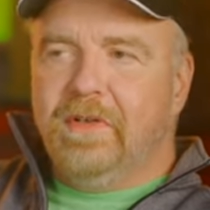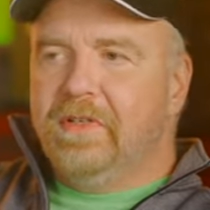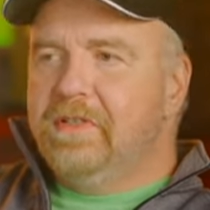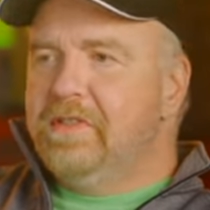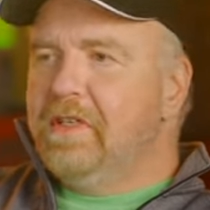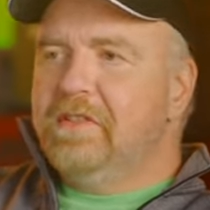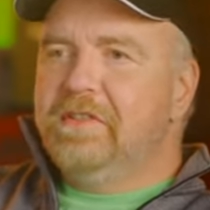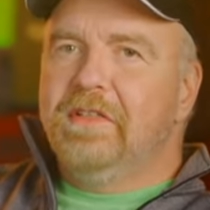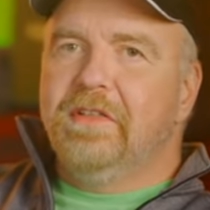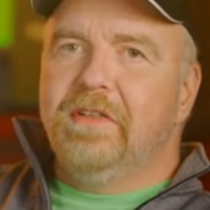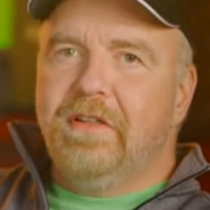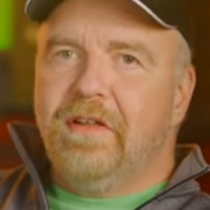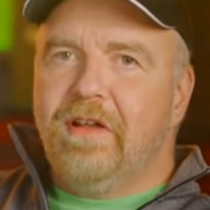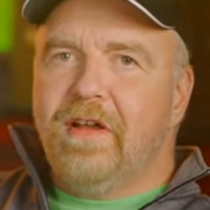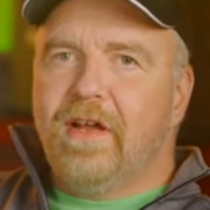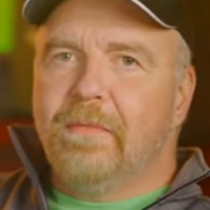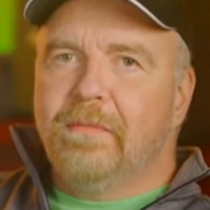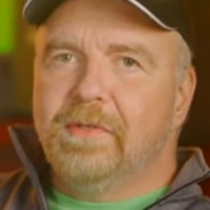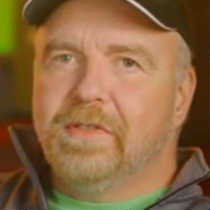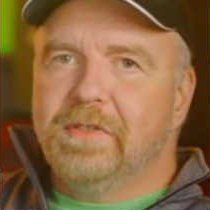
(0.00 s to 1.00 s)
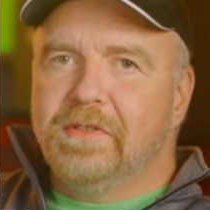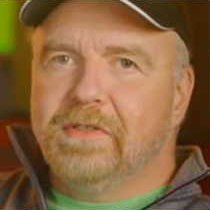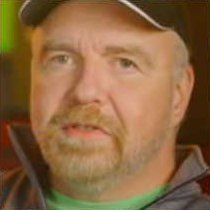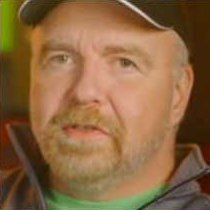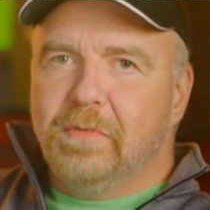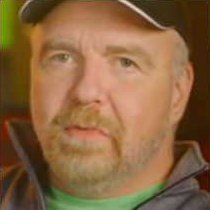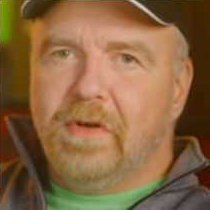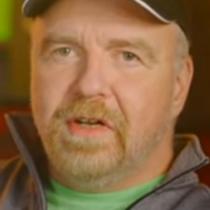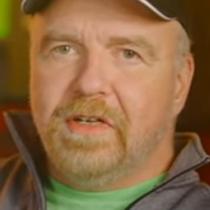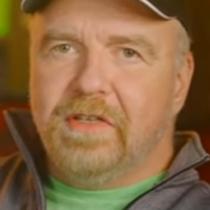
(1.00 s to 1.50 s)
resets to the top. So as
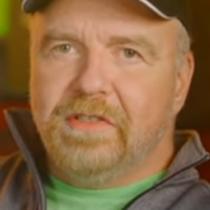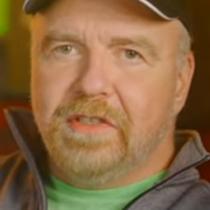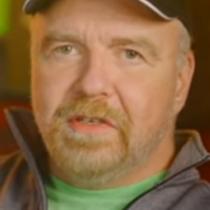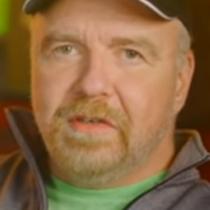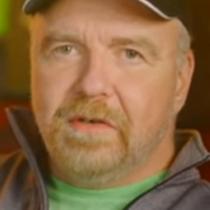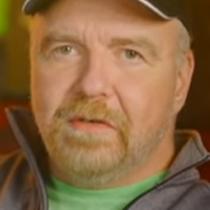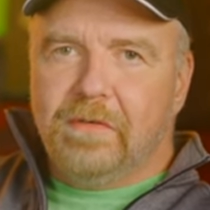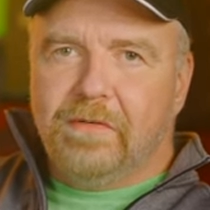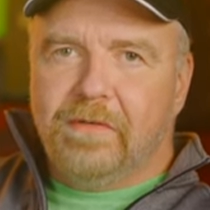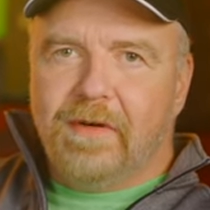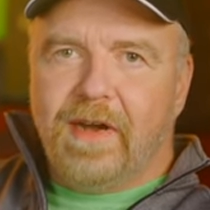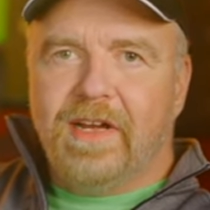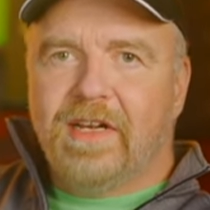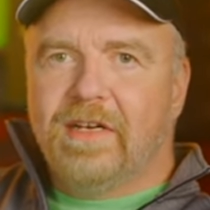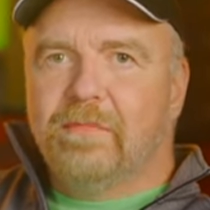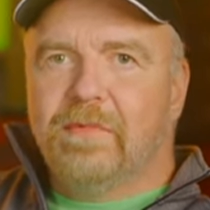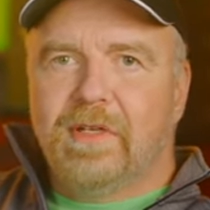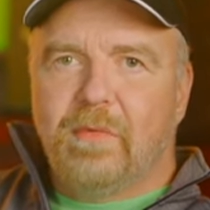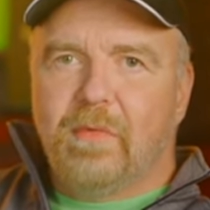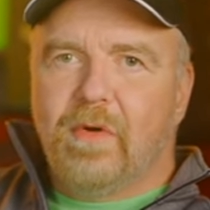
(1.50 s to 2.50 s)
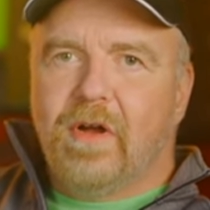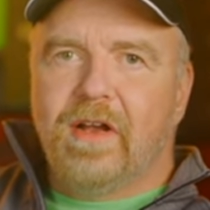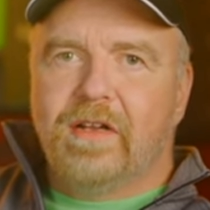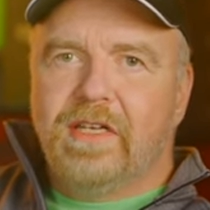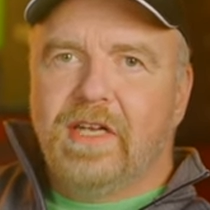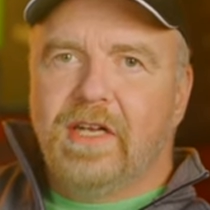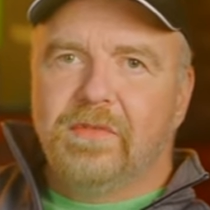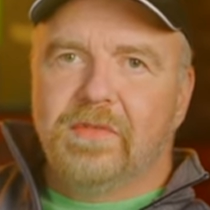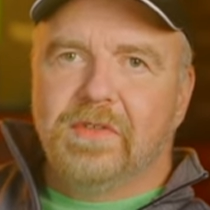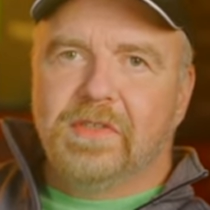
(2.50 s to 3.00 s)
you watch, it'll randomly walk
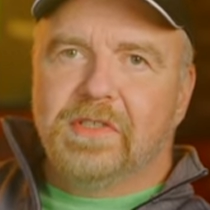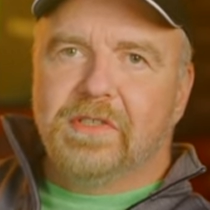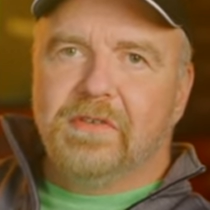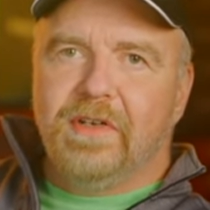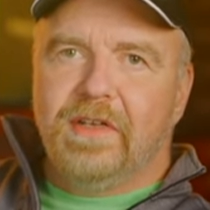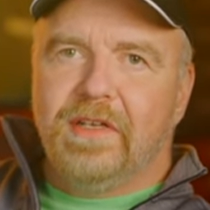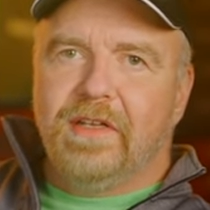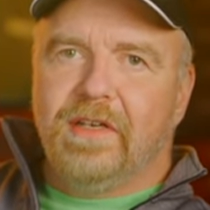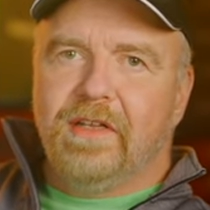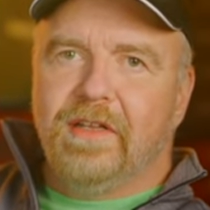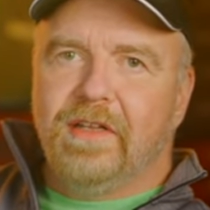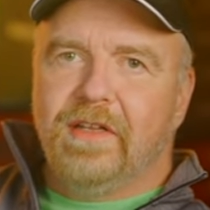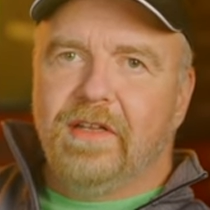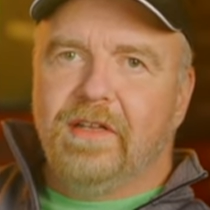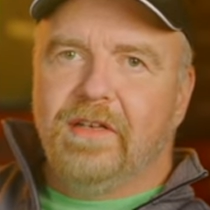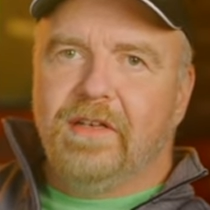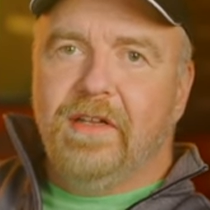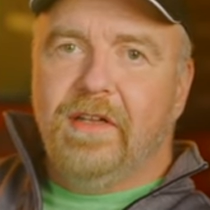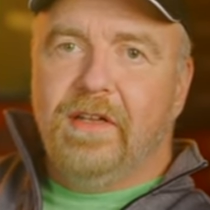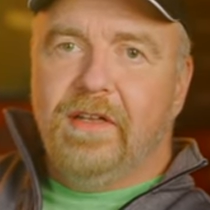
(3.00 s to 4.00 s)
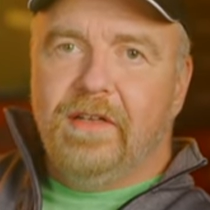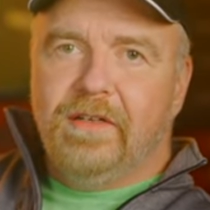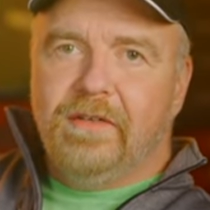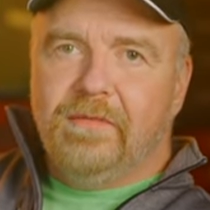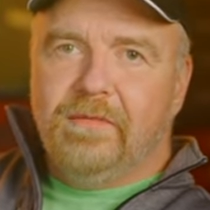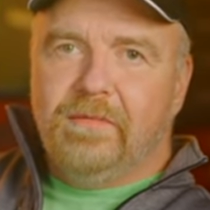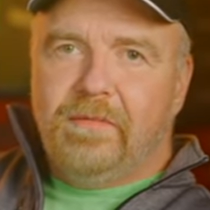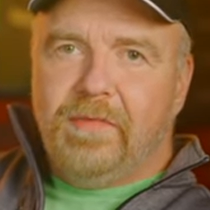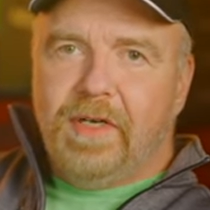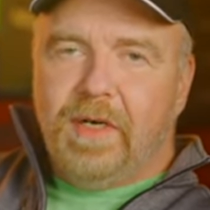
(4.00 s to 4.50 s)
down the screen and then
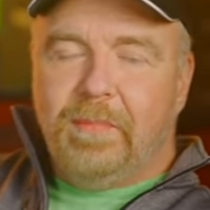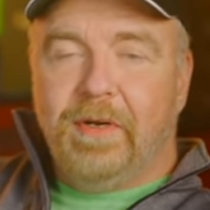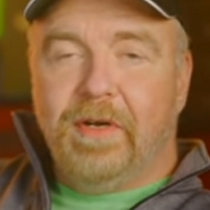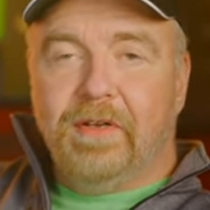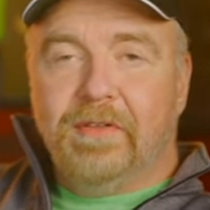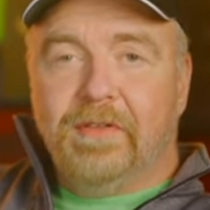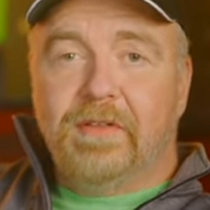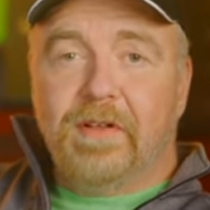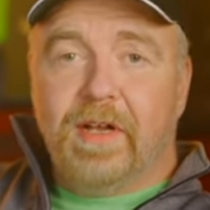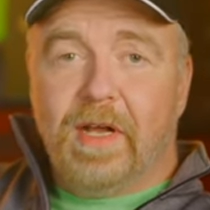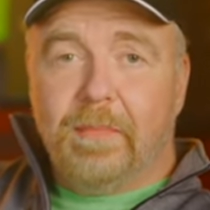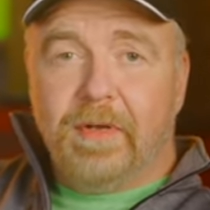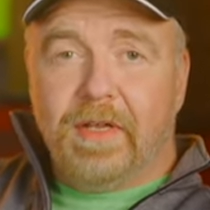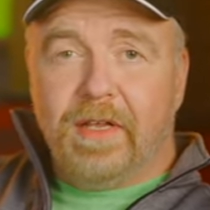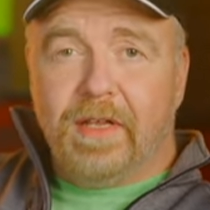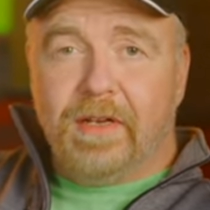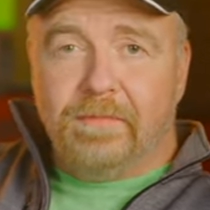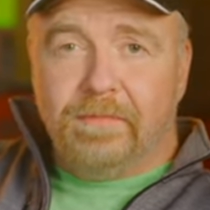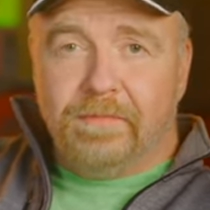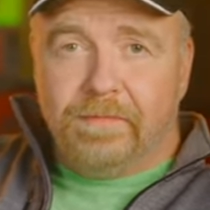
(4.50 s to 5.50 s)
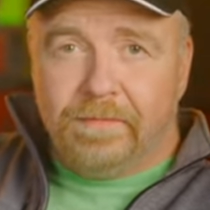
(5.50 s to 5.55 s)
appear at the top again.